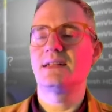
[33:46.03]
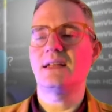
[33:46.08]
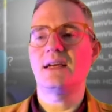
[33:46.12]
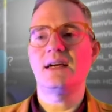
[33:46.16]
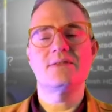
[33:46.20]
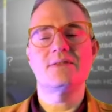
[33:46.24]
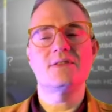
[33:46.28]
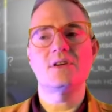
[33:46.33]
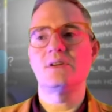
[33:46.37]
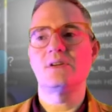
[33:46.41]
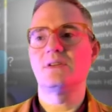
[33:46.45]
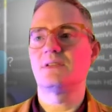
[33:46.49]

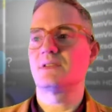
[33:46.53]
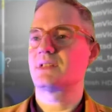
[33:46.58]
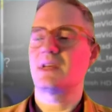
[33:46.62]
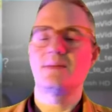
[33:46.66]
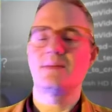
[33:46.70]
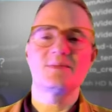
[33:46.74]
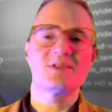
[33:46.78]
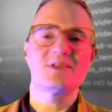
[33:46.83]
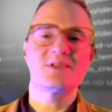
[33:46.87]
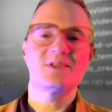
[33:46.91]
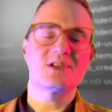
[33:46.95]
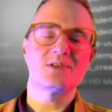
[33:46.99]

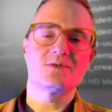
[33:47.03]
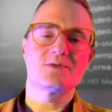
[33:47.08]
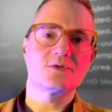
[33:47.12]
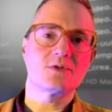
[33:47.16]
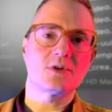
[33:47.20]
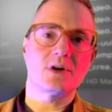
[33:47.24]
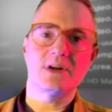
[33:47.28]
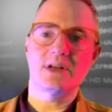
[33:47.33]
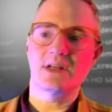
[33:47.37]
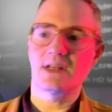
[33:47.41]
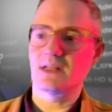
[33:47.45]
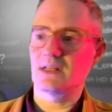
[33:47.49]
I'm sort of
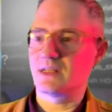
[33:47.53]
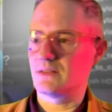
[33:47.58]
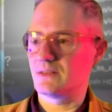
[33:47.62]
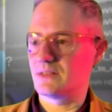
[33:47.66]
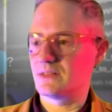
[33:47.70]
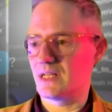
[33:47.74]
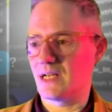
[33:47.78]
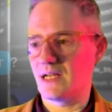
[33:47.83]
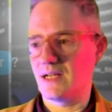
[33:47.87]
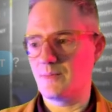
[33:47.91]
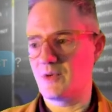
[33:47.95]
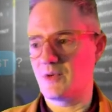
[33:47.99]
growing a little
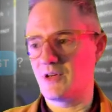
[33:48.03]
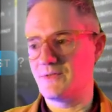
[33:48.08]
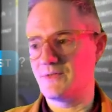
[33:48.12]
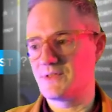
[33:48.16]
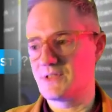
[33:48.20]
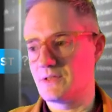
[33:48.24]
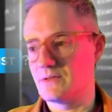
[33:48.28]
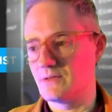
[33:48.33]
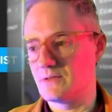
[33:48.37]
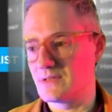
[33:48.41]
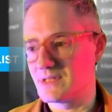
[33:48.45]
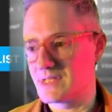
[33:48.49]
library of
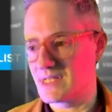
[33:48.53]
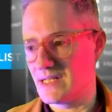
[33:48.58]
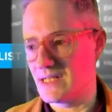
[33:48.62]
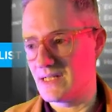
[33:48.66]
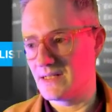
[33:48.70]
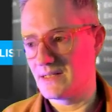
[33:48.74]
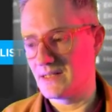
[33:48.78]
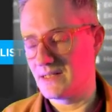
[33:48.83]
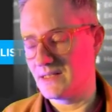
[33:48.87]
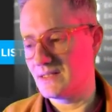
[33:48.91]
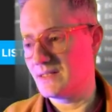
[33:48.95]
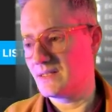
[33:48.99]
tools here
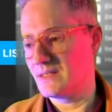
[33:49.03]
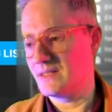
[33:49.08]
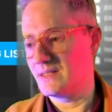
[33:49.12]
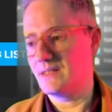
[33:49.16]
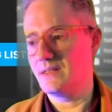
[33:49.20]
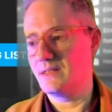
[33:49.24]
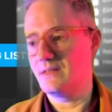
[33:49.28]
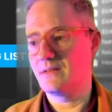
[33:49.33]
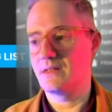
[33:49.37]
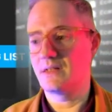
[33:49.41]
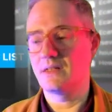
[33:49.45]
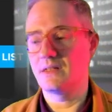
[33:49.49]
that
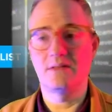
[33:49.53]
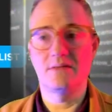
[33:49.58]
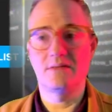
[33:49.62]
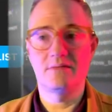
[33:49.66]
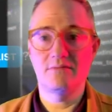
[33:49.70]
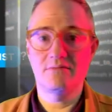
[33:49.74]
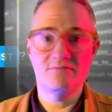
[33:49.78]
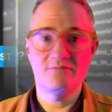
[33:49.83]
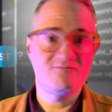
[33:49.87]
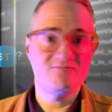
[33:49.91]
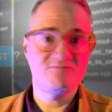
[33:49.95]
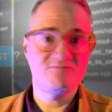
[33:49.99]
you can